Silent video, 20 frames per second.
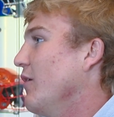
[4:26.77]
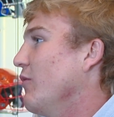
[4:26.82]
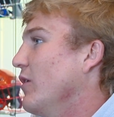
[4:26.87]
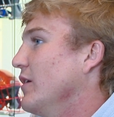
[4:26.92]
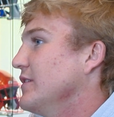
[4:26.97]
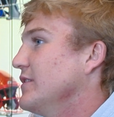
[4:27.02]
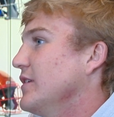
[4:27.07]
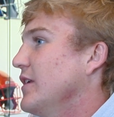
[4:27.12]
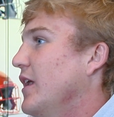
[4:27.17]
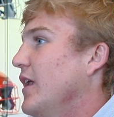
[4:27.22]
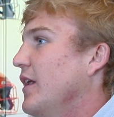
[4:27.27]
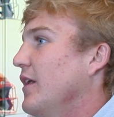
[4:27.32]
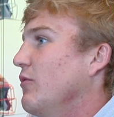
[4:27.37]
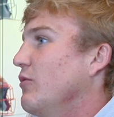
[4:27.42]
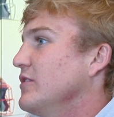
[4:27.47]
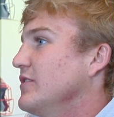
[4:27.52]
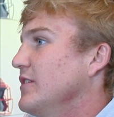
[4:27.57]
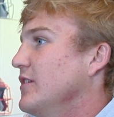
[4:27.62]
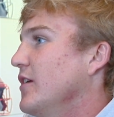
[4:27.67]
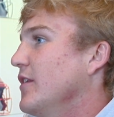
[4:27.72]
wasn't. I
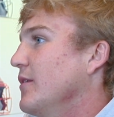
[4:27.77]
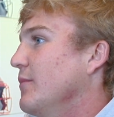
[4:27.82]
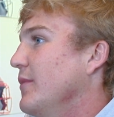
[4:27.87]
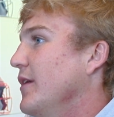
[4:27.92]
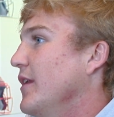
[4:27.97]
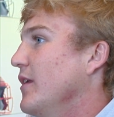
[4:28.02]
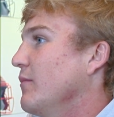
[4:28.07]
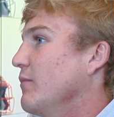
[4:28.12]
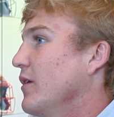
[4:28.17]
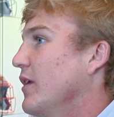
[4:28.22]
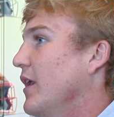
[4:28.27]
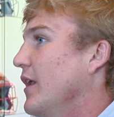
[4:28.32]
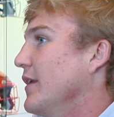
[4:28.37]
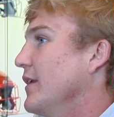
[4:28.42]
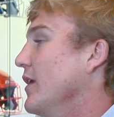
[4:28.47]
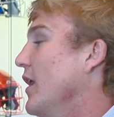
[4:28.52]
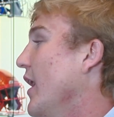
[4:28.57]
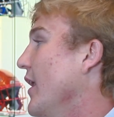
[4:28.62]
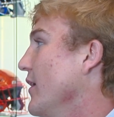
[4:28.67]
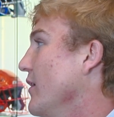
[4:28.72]
wasn't on the meeting, but I
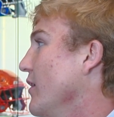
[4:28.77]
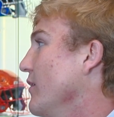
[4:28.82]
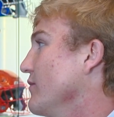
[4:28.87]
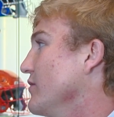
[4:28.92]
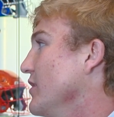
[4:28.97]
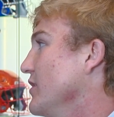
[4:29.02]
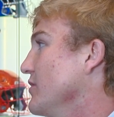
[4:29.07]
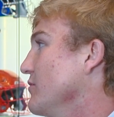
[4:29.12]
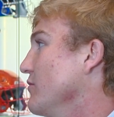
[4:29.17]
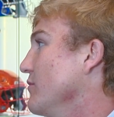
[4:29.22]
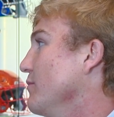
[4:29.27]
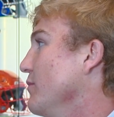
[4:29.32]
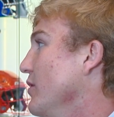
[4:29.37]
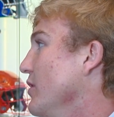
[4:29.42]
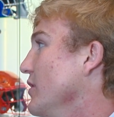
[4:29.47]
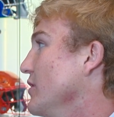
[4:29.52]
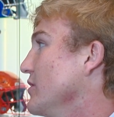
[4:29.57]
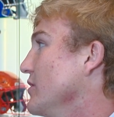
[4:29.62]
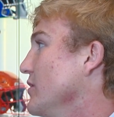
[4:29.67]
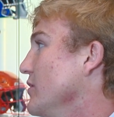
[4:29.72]
had a conversation with
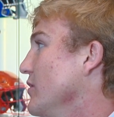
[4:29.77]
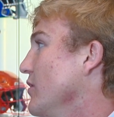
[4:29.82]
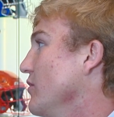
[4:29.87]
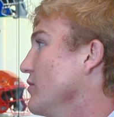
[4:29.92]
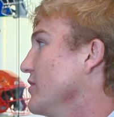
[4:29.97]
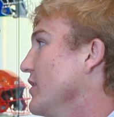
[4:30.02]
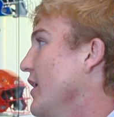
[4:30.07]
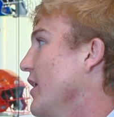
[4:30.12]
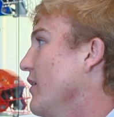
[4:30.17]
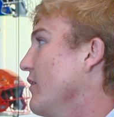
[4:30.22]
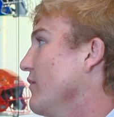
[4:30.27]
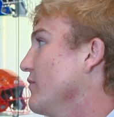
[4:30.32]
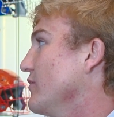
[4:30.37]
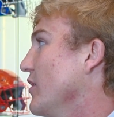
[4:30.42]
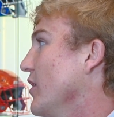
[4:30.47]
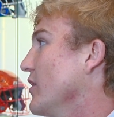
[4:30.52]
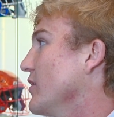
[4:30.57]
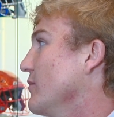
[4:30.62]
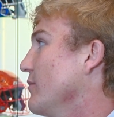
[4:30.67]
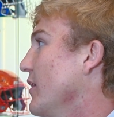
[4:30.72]
Bush and Coach Av
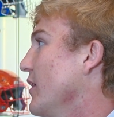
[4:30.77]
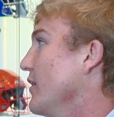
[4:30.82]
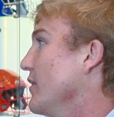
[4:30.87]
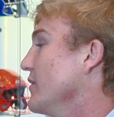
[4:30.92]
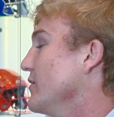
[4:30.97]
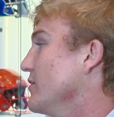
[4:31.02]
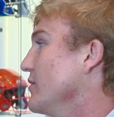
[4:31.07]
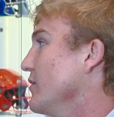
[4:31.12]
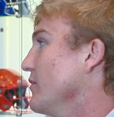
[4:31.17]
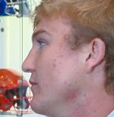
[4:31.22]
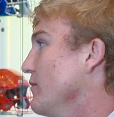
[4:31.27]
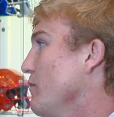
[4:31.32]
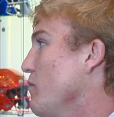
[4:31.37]
talked about it. So,